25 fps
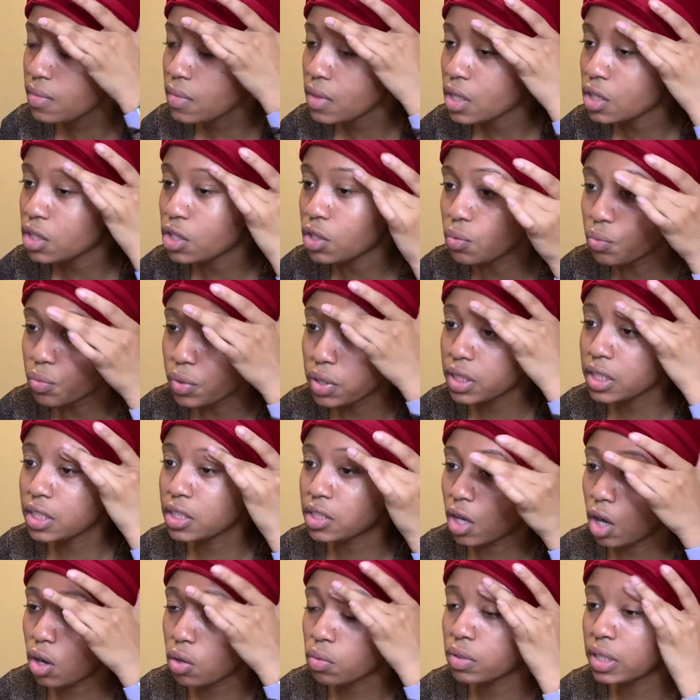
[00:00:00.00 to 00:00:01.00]
you really
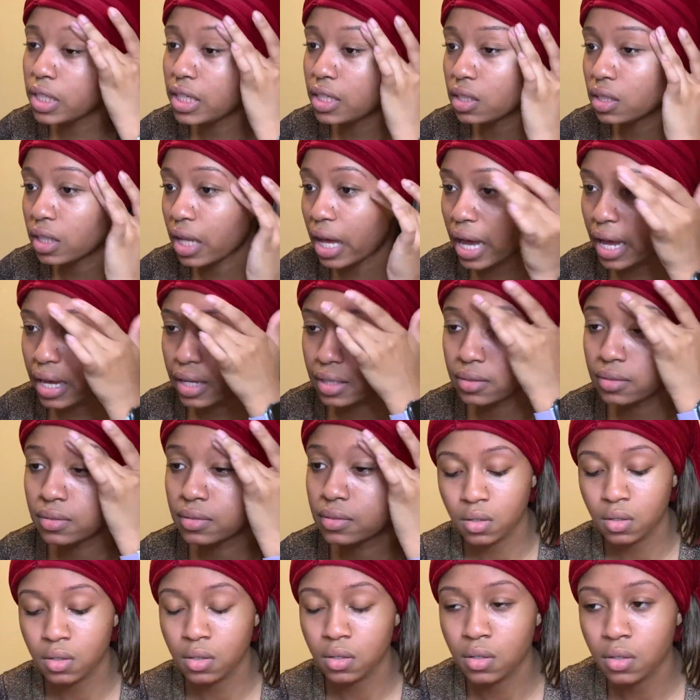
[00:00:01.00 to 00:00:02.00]
don't need a lot.
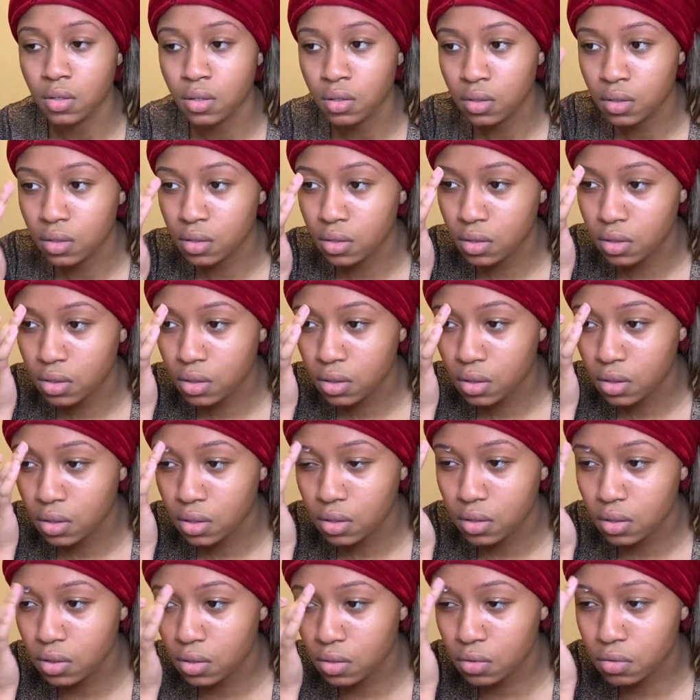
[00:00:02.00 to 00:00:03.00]

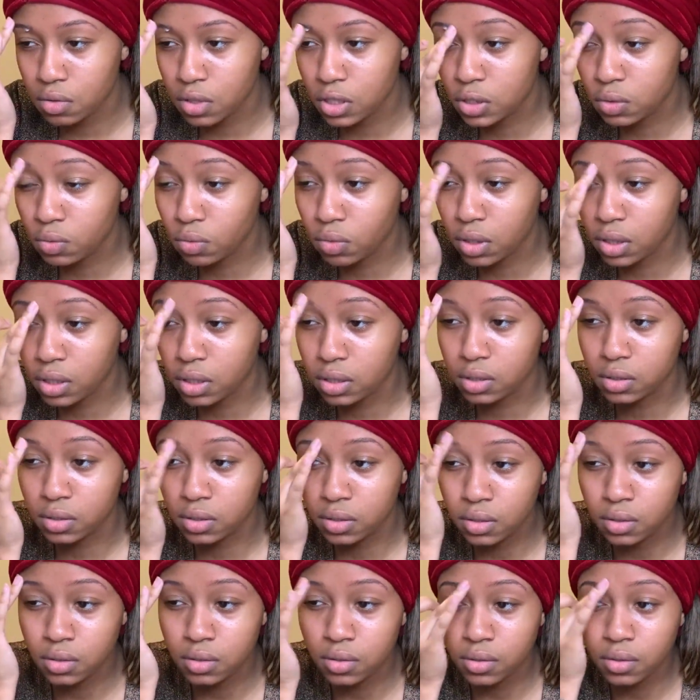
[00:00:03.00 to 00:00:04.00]
You just want to
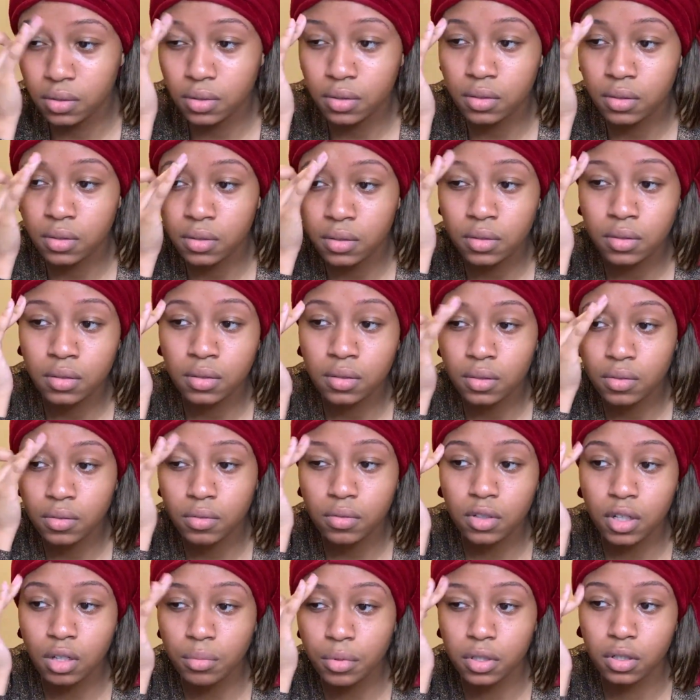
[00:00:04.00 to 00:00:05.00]

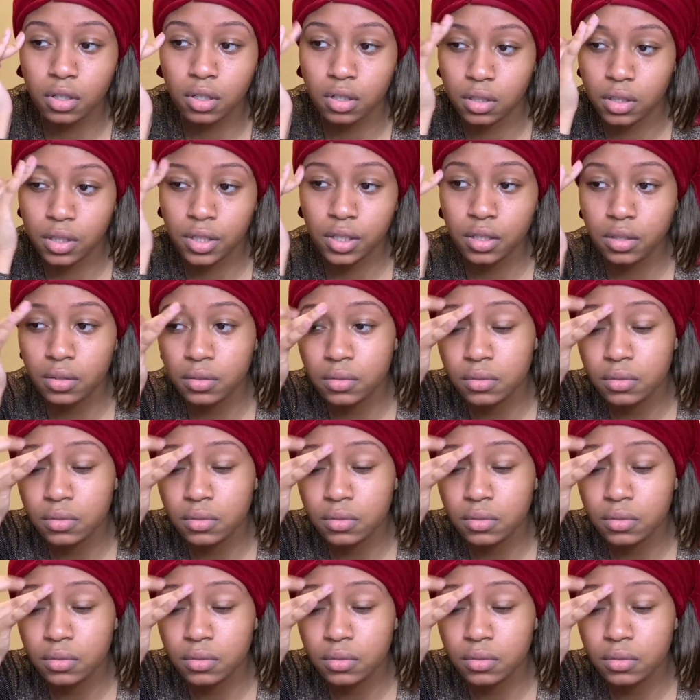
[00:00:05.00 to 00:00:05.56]
rub it on there.